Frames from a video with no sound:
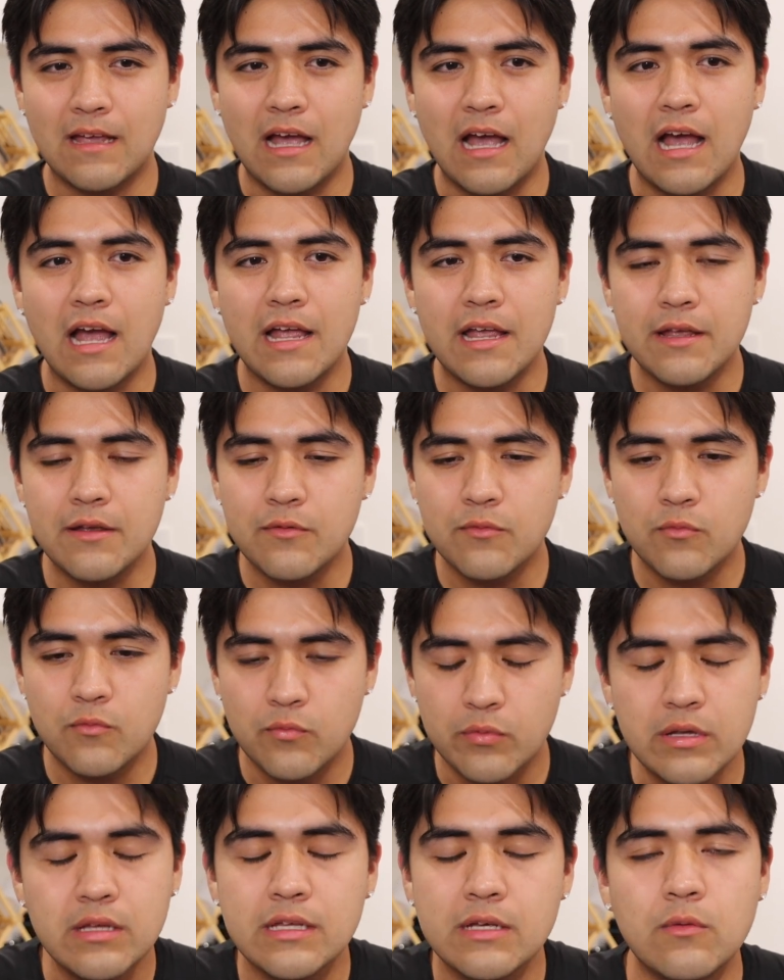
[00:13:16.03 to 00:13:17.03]
I
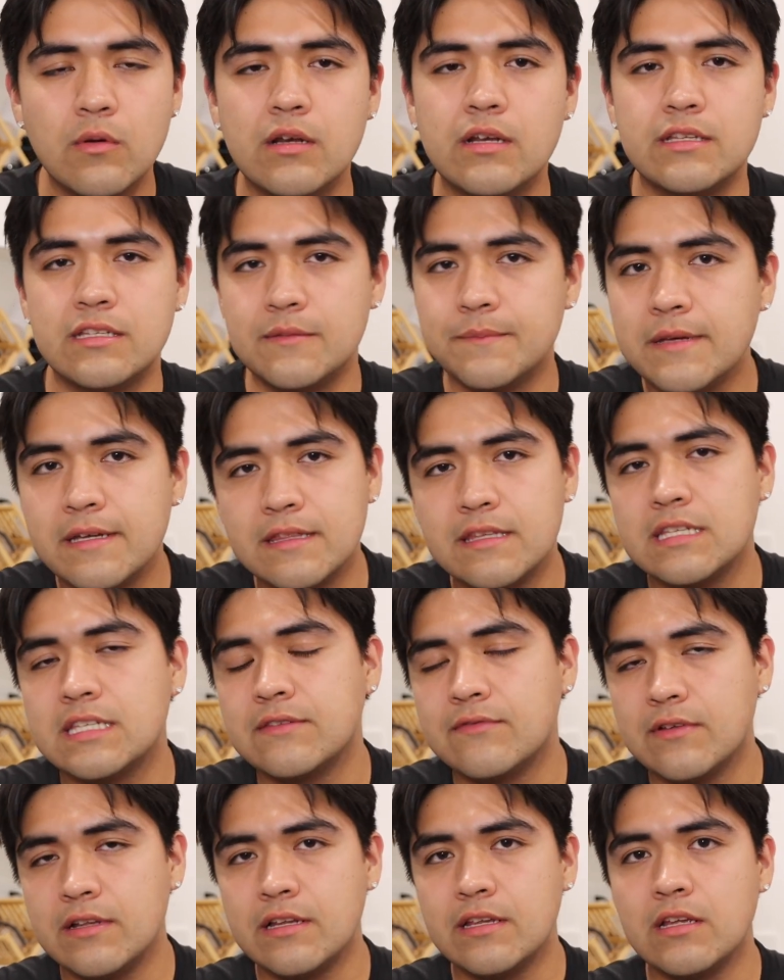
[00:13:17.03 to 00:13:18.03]
really wanted to make this
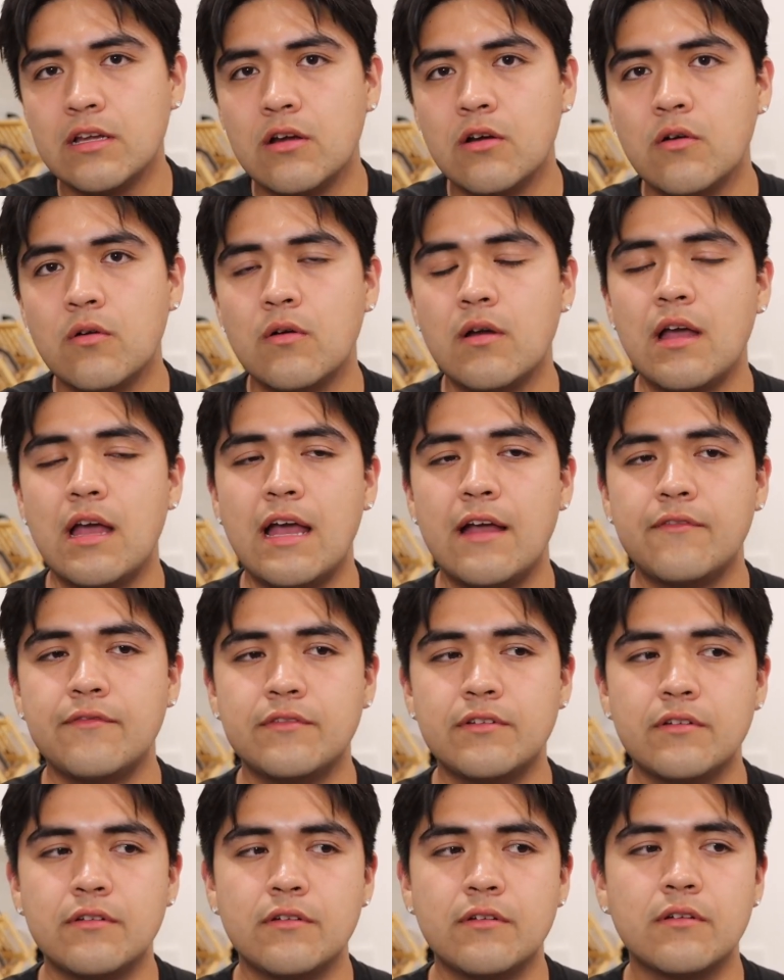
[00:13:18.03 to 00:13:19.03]
video
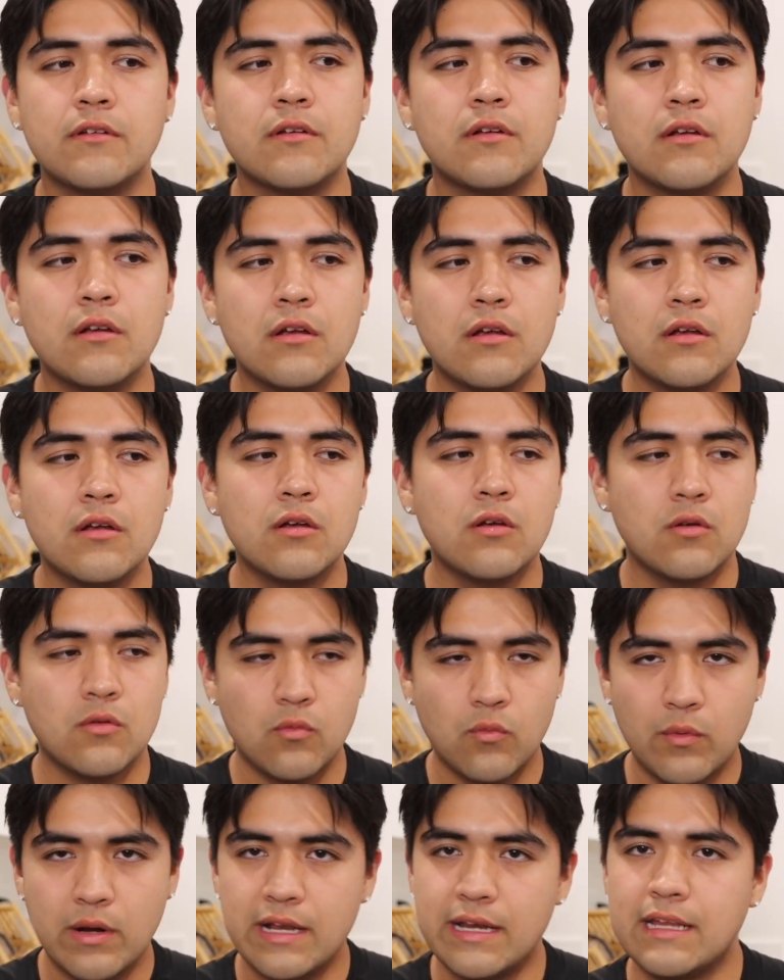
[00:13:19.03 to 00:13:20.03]
after
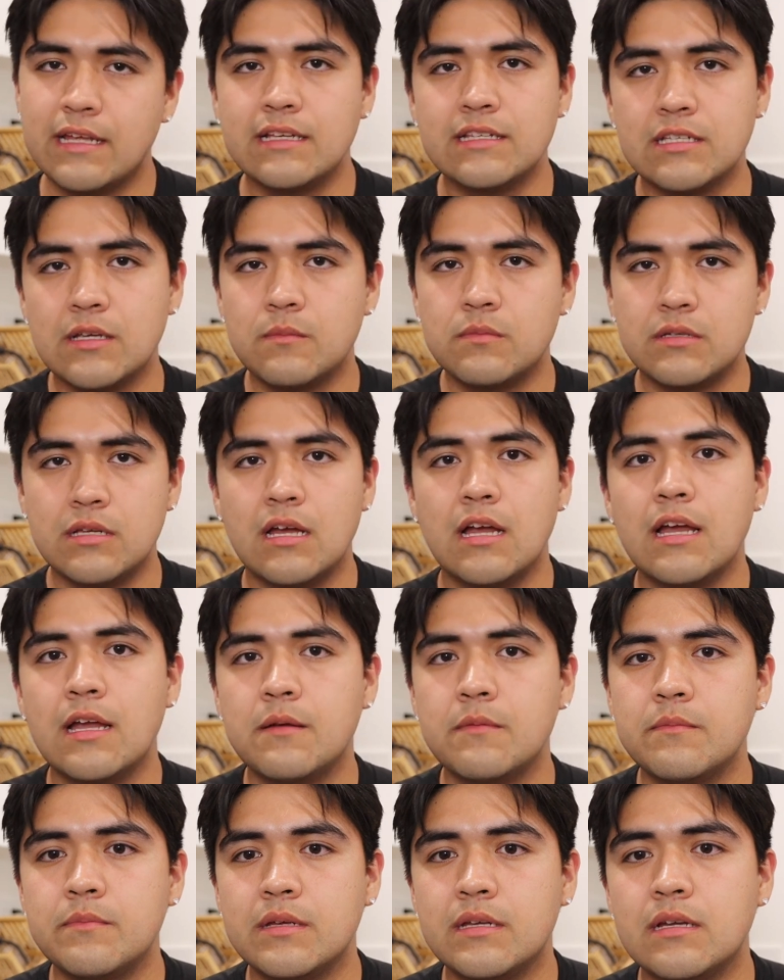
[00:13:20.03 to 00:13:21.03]
waiting some
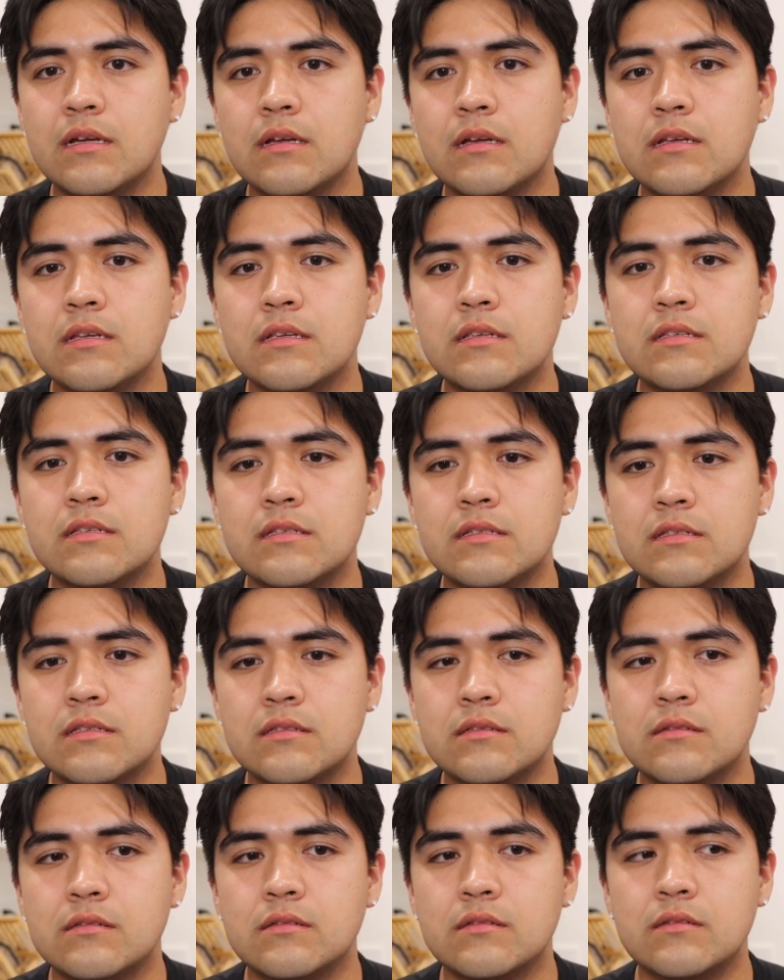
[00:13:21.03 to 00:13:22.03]
time
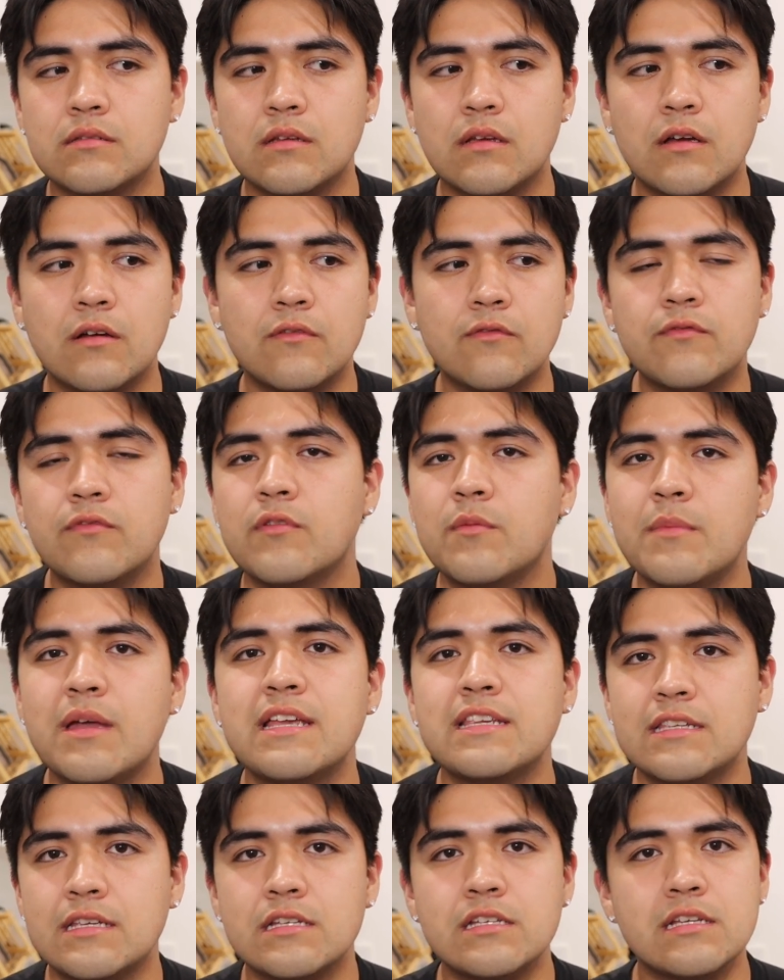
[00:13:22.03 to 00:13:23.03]
because of the
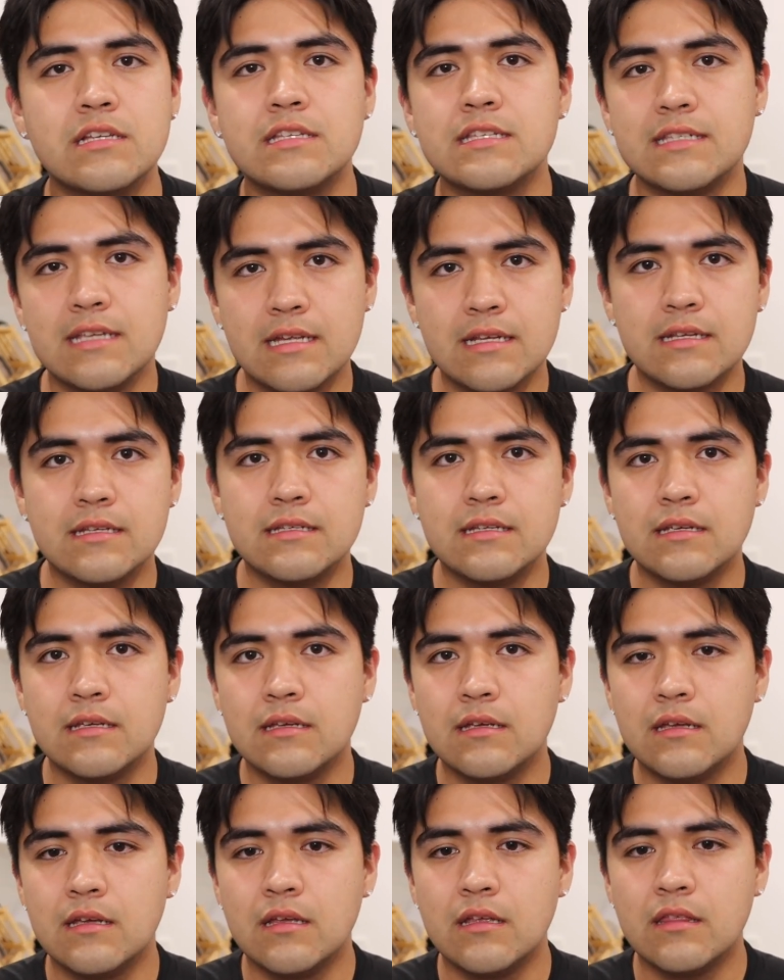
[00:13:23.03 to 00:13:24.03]
message it sent,
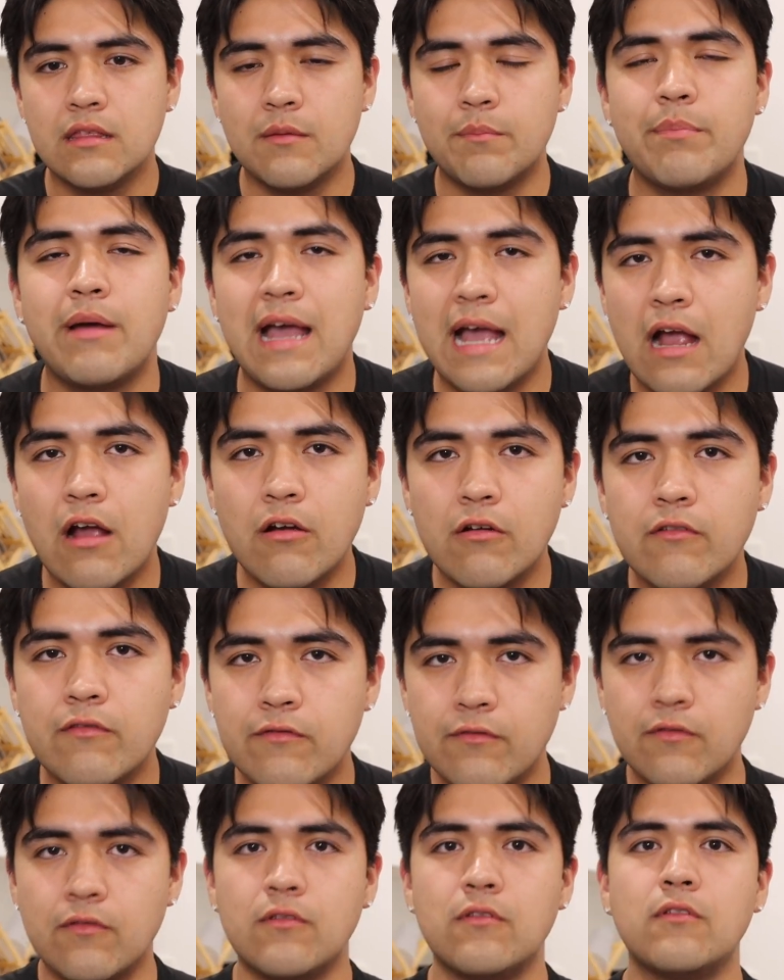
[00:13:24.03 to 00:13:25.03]
the
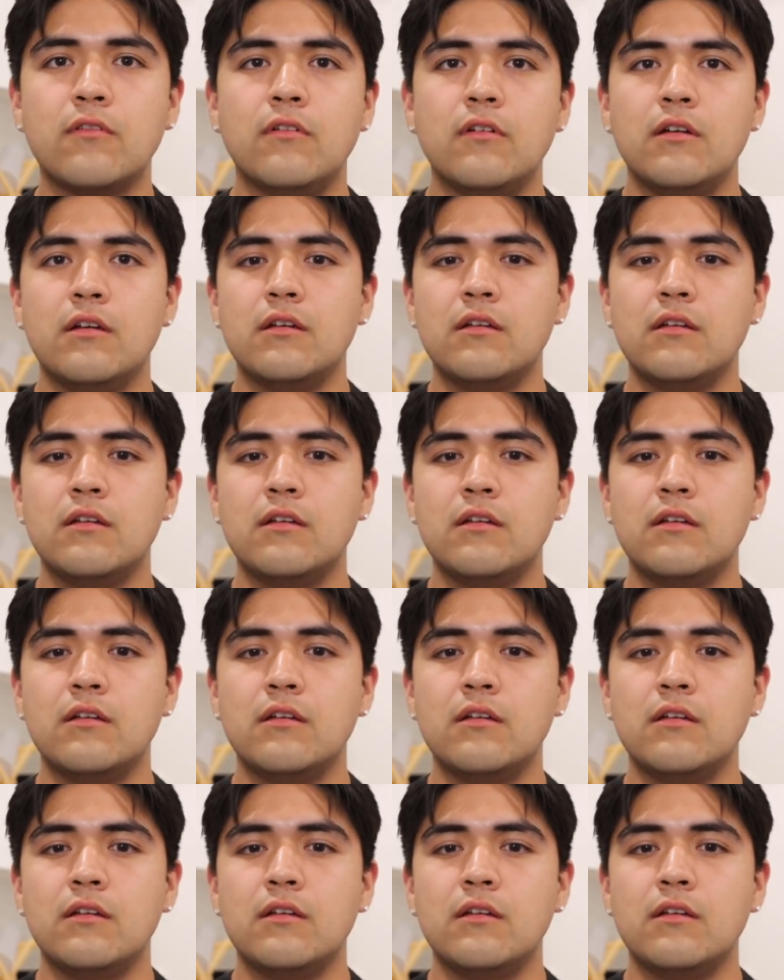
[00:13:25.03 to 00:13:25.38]
powerful